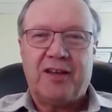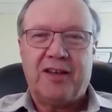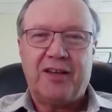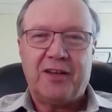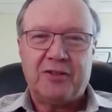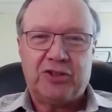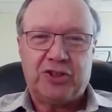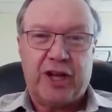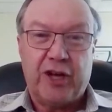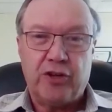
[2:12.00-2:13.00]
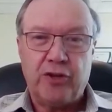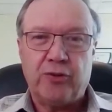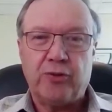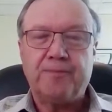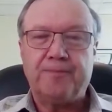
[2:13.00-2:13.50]
in
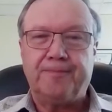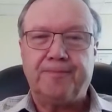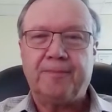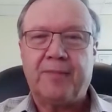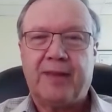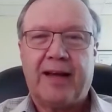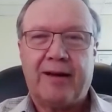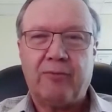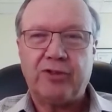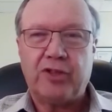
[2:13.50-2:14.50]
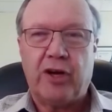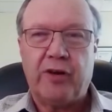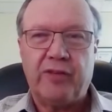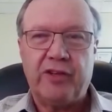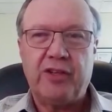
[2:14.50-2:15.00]
Chengdu. That was kind
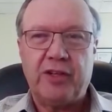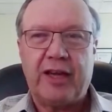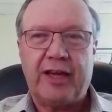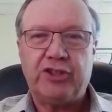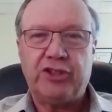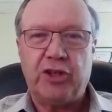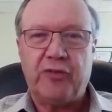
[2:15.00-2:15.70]
of an indication